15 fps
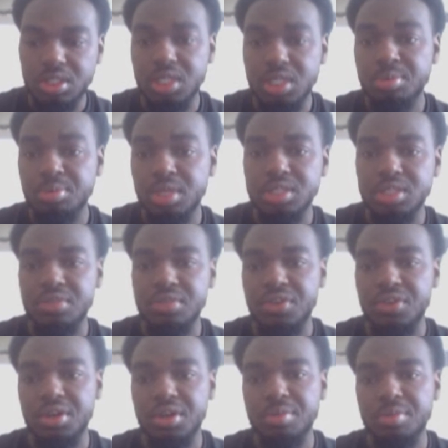he plays a
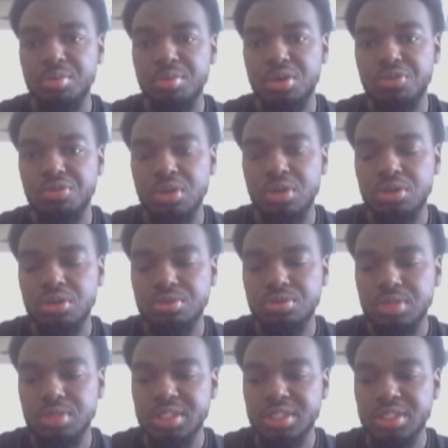very important role
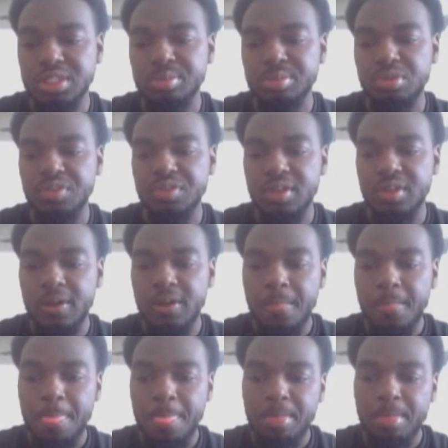in this movie.
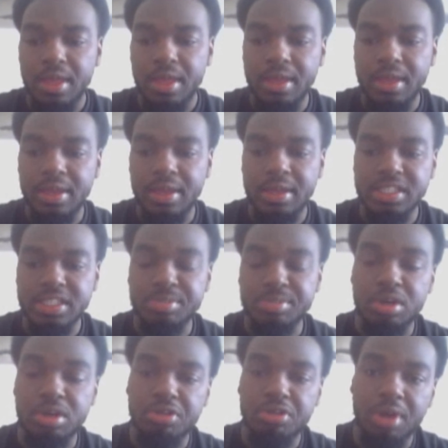And
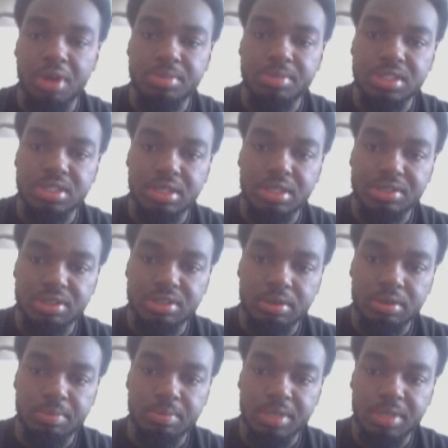Smokey Robinson
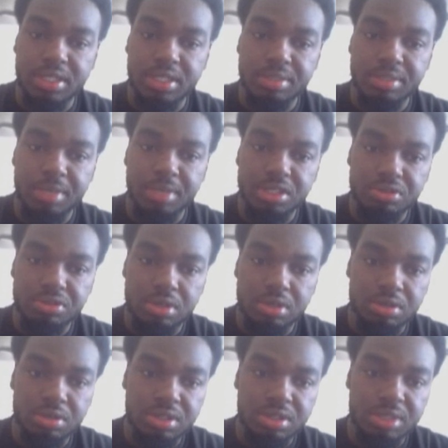also plays a major
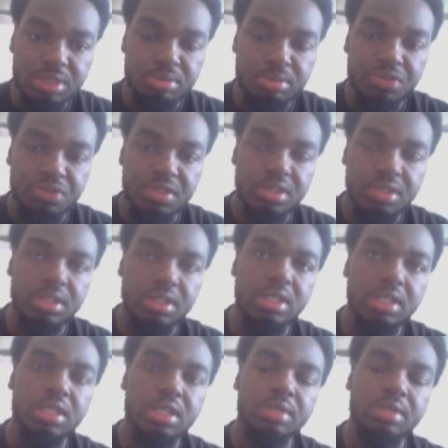role in this movie.
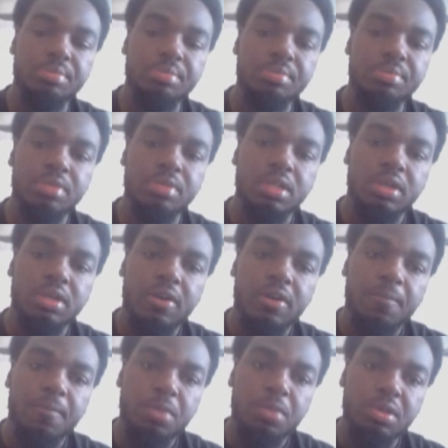You
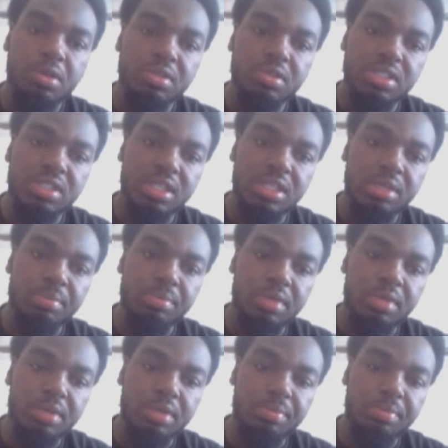see
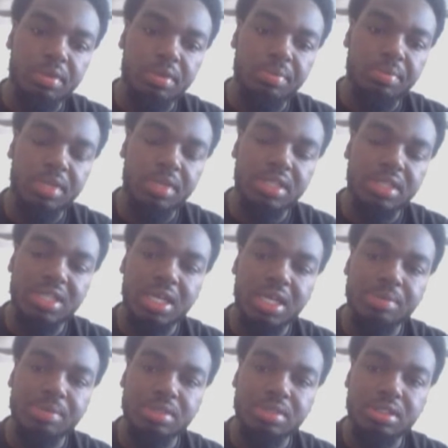him many
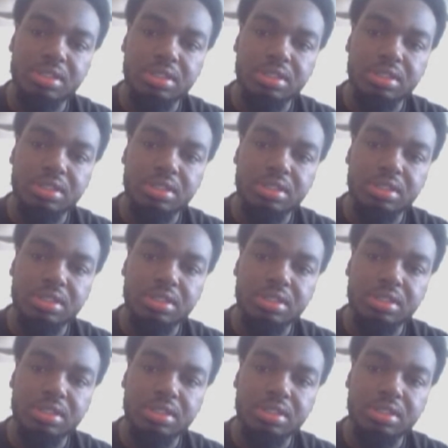times